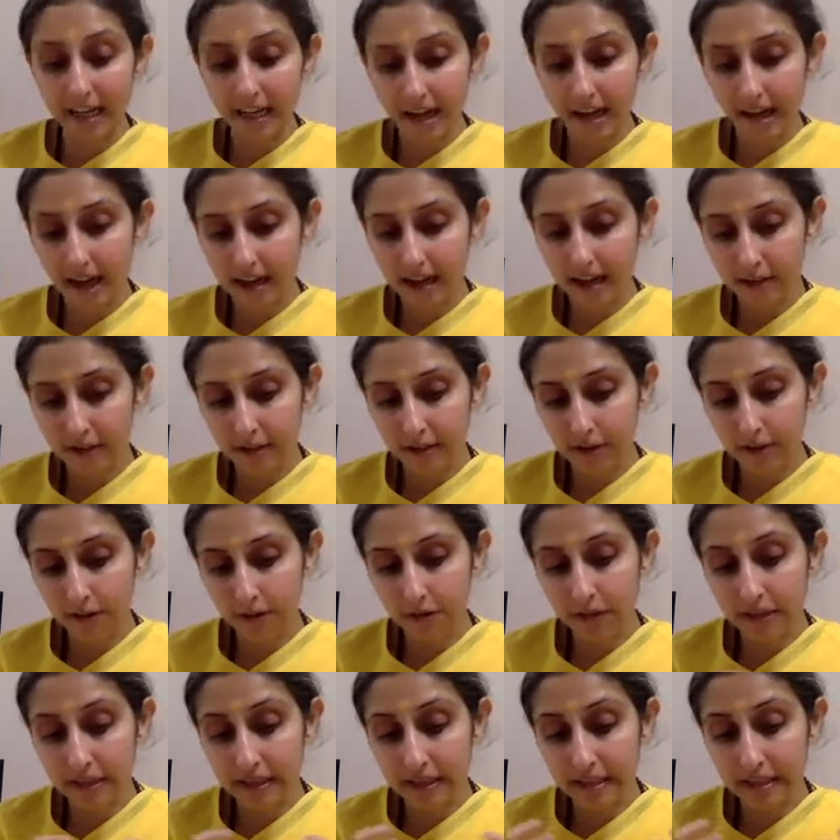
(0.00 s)
kalas, of
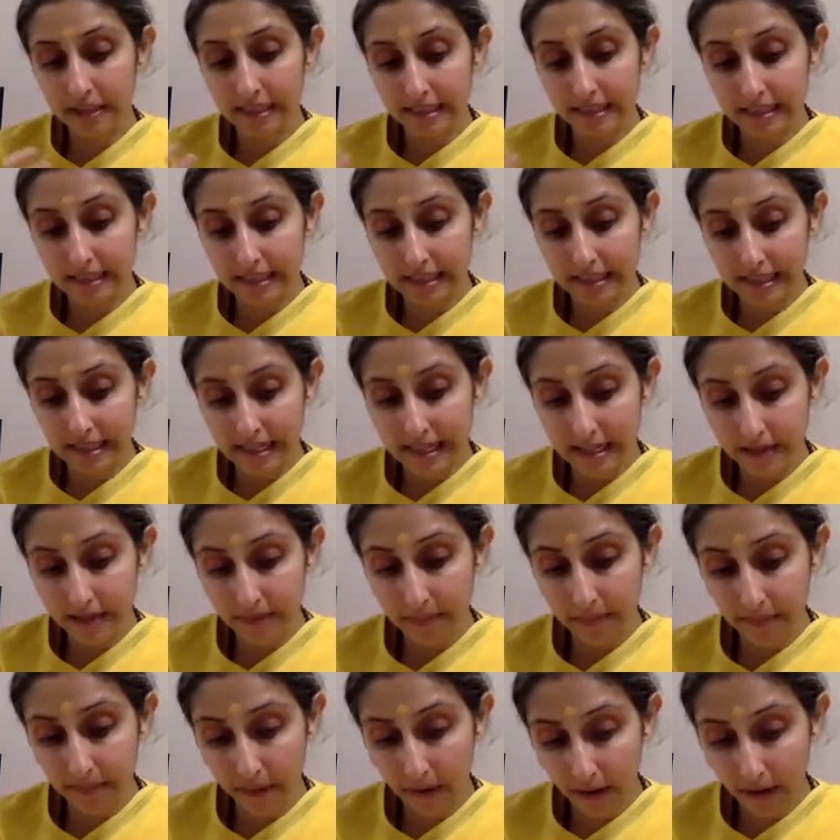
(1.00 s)
these
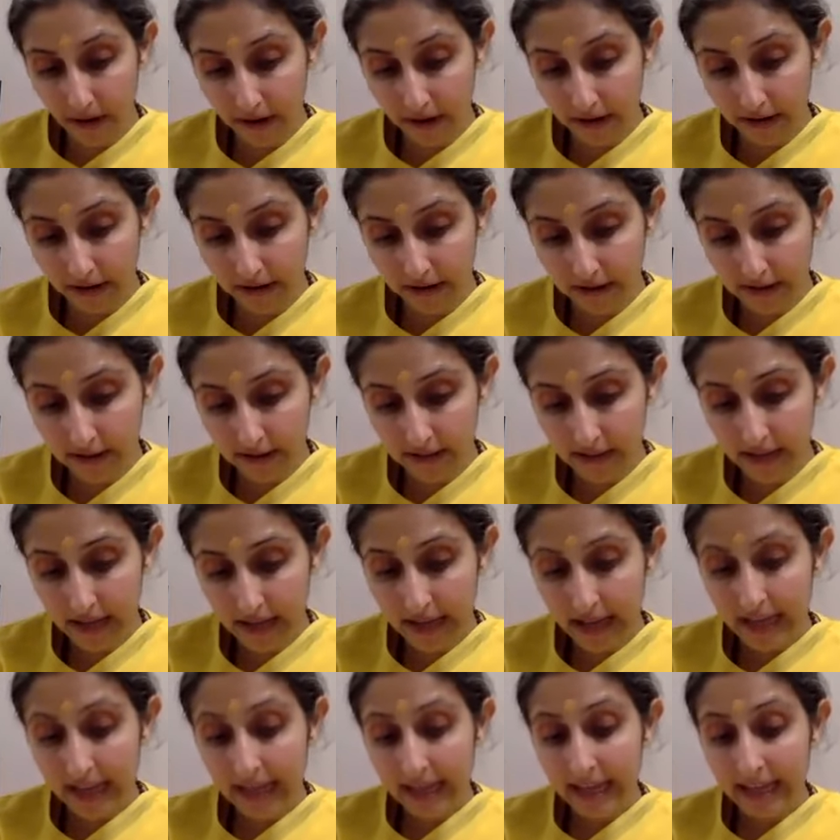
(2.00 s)
16 parts,
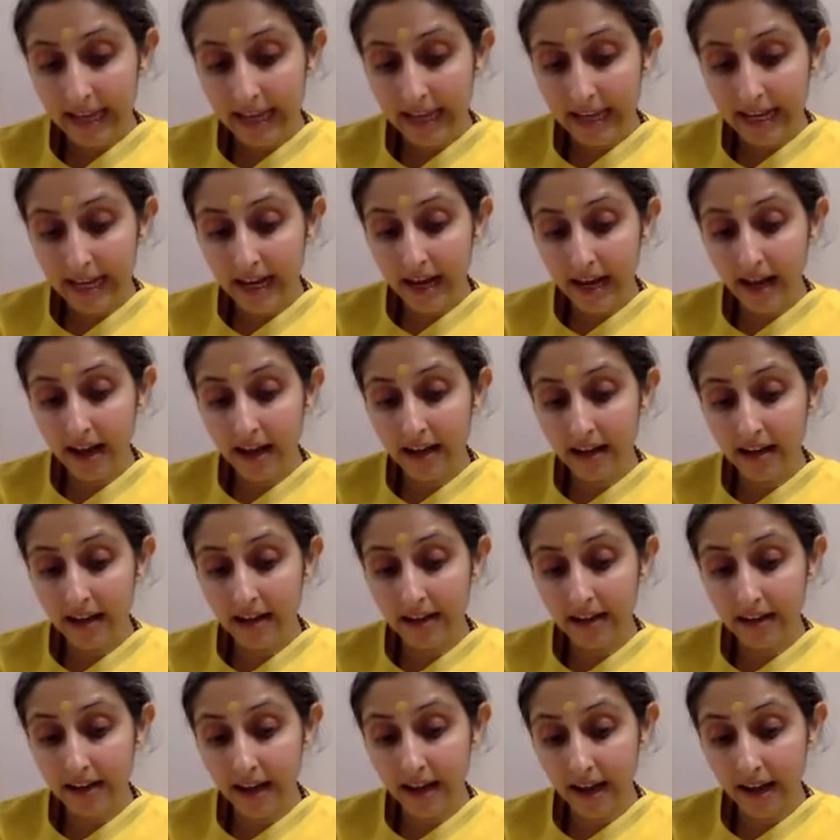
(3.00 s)
eka
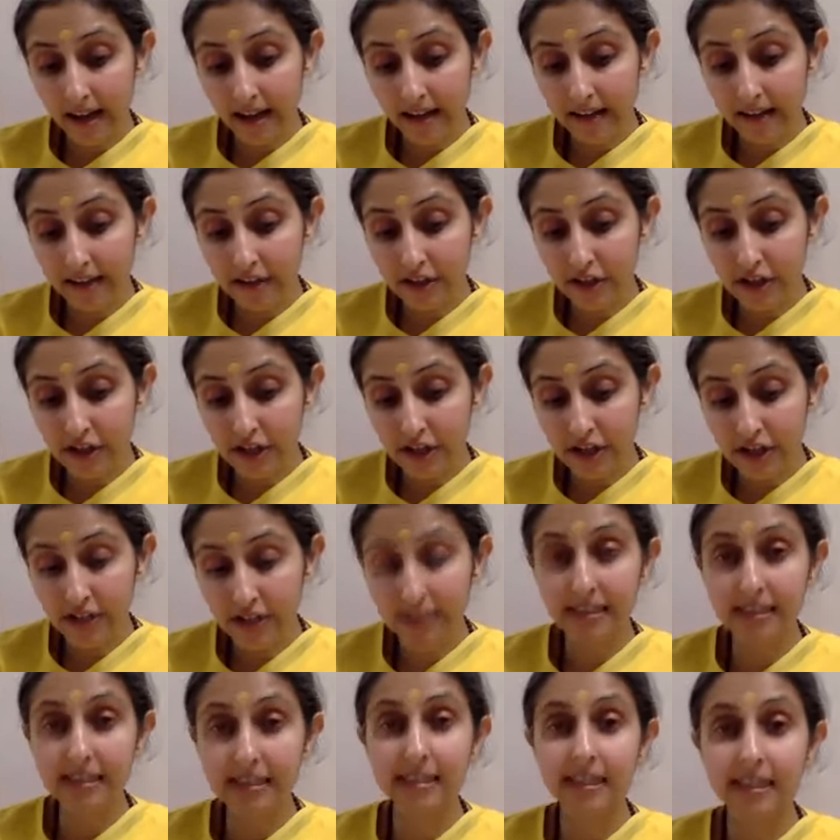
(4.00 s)
kala
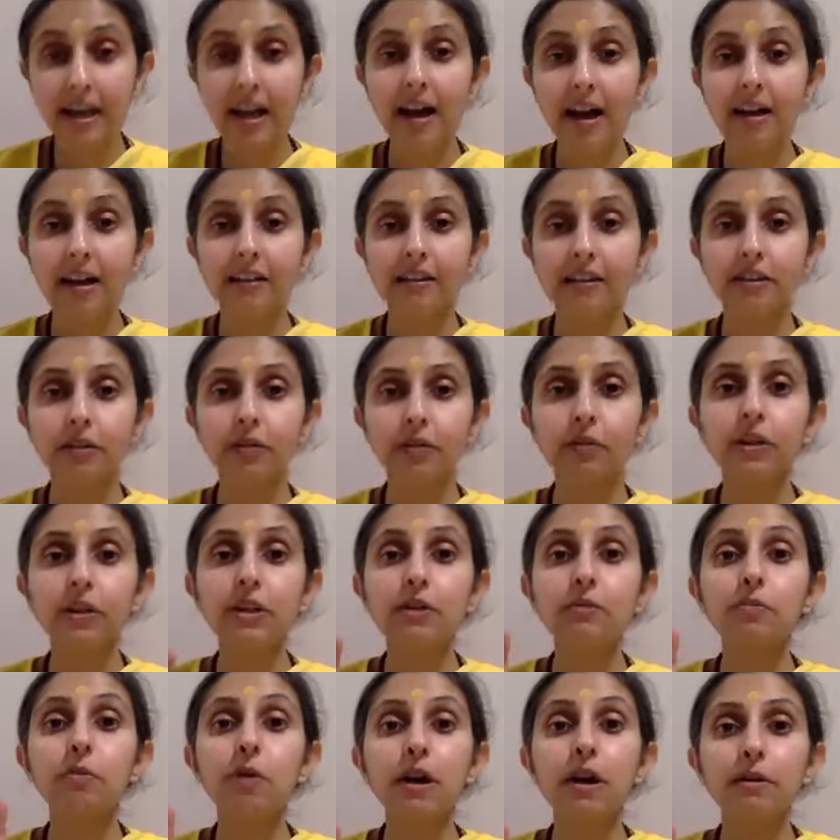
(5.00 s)
atishishta syat,
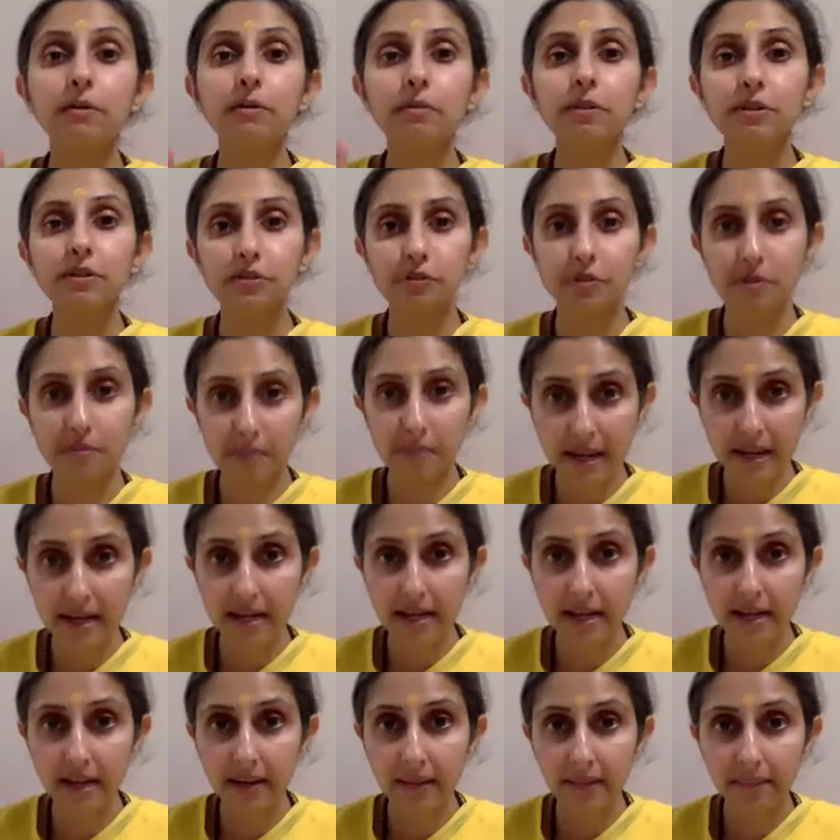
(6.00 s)
only one was
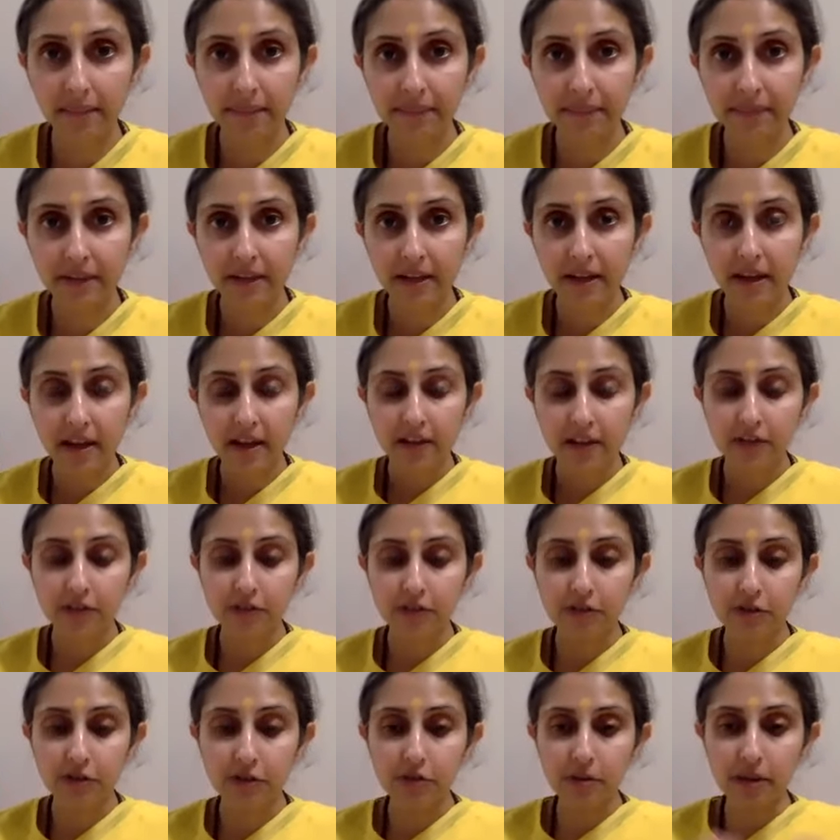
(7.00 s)
remaining.
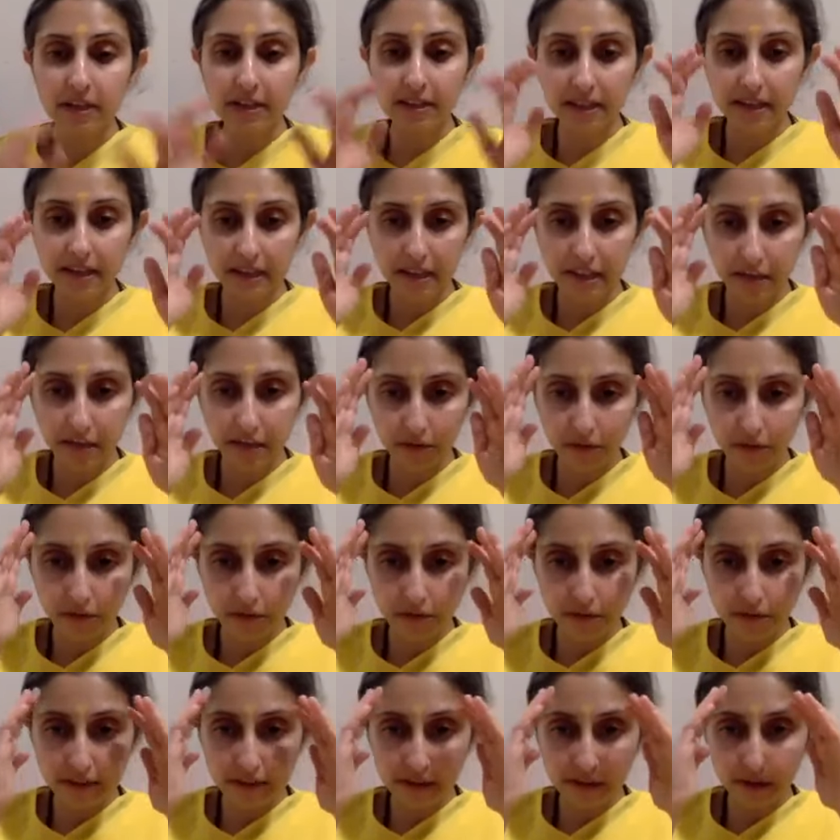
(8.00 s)
So
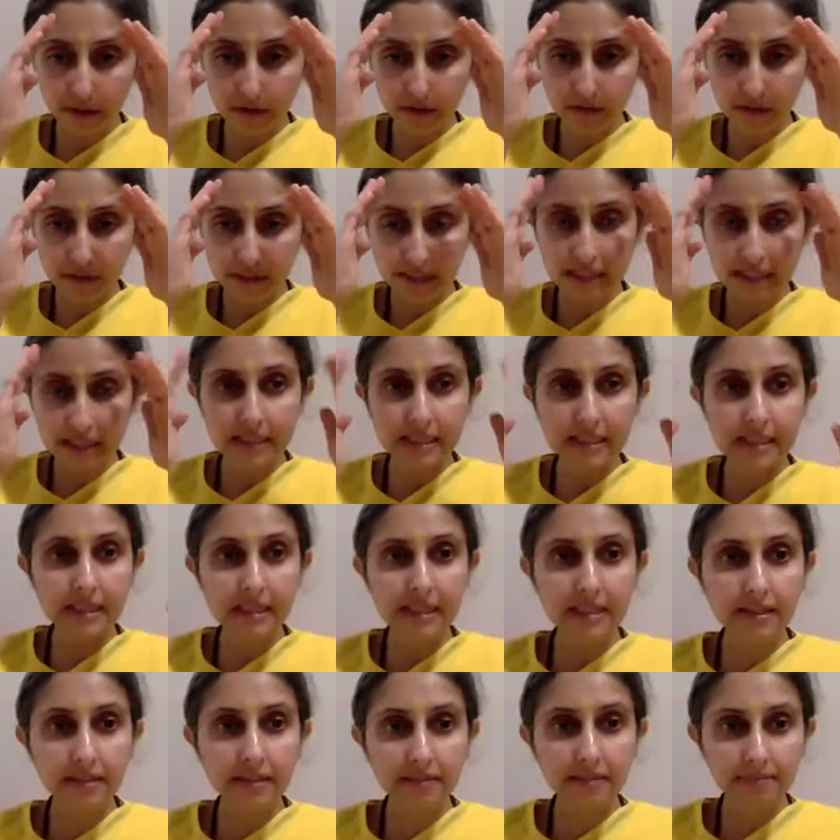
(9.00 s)
Śvetaketu is of
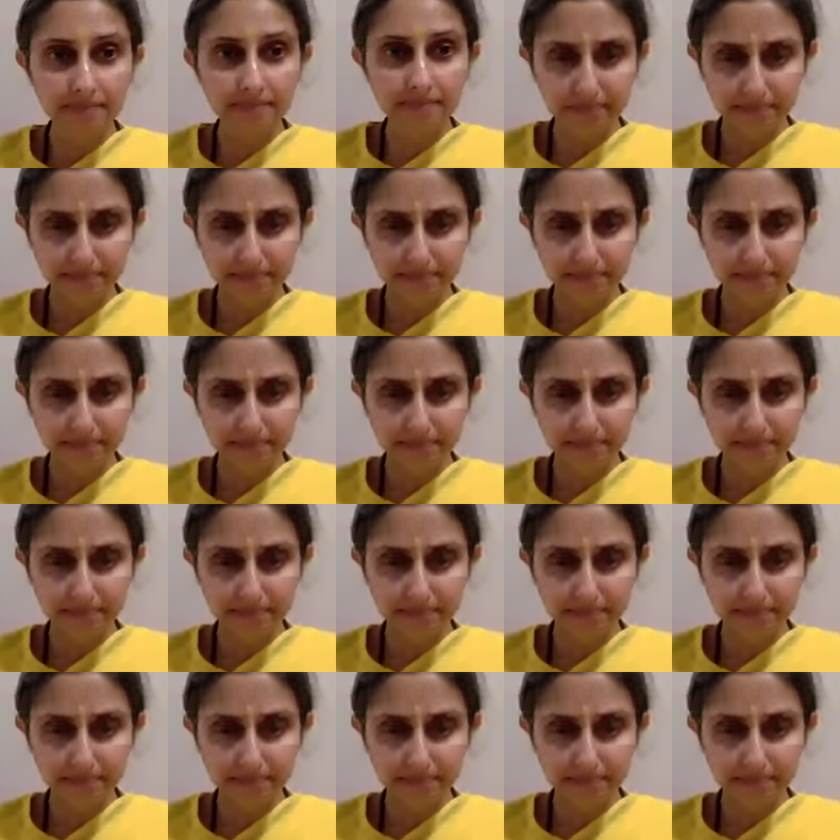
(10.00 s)
16